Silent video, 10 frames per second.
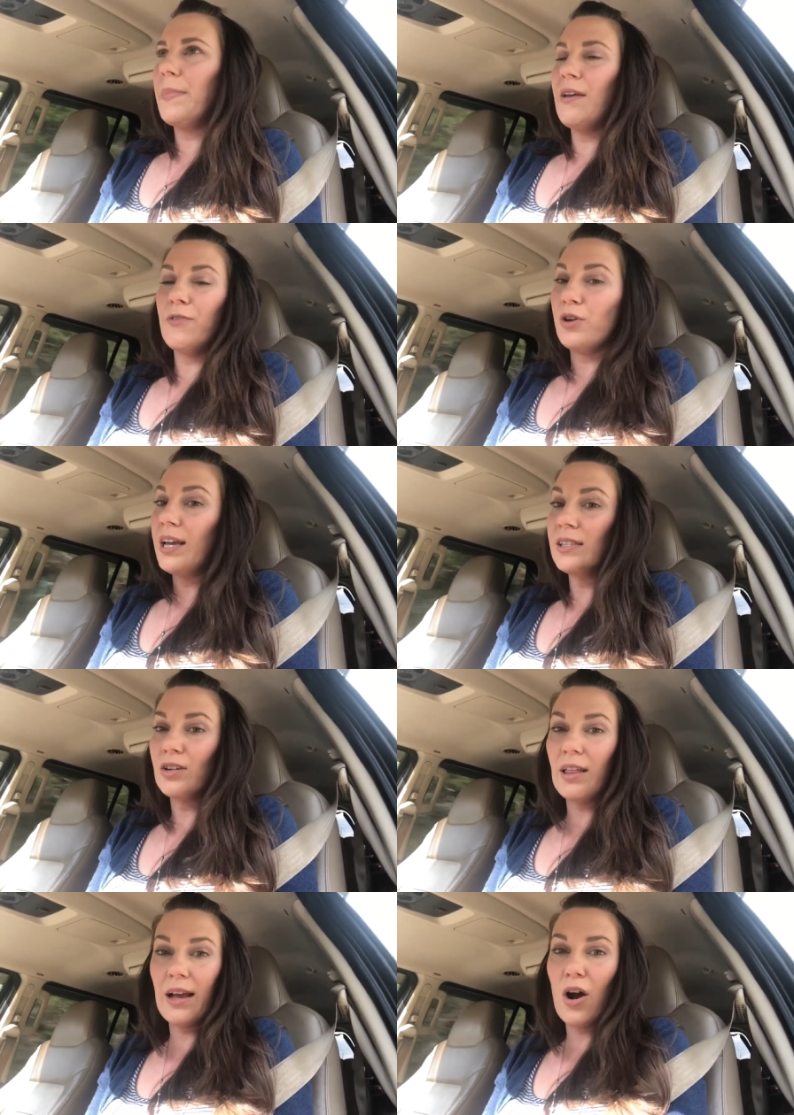if your kids
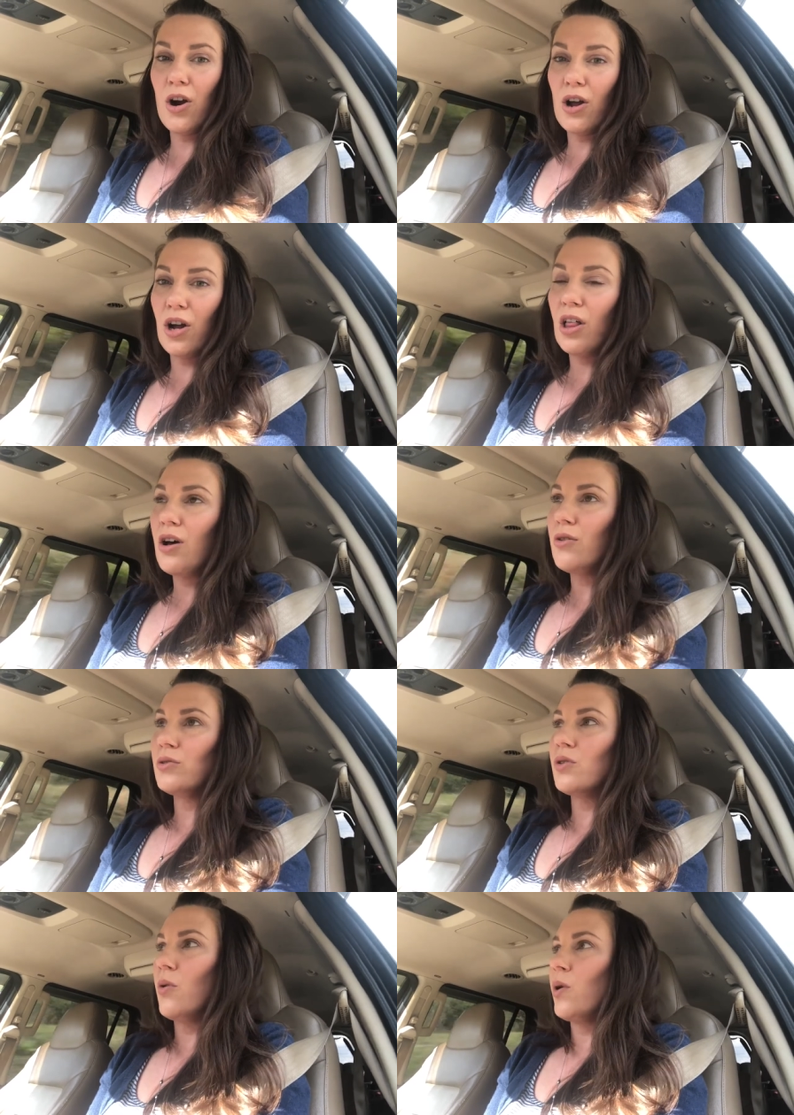are, like, hard on
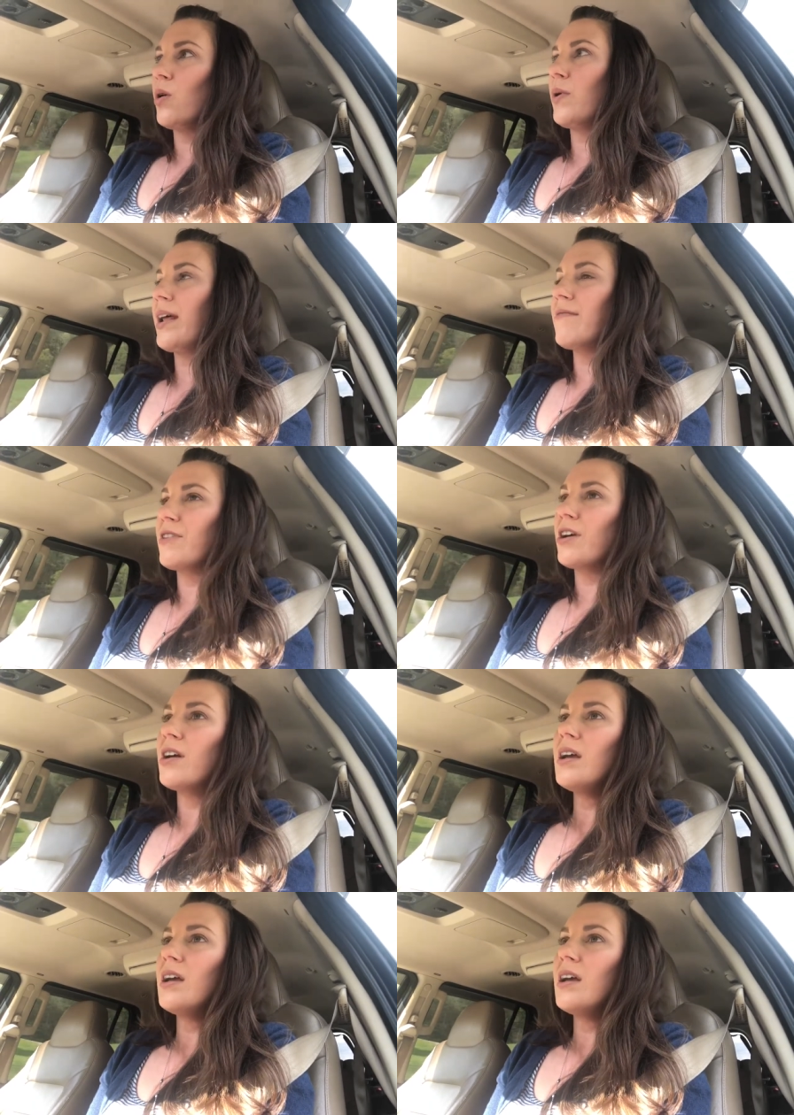clothes or whatever,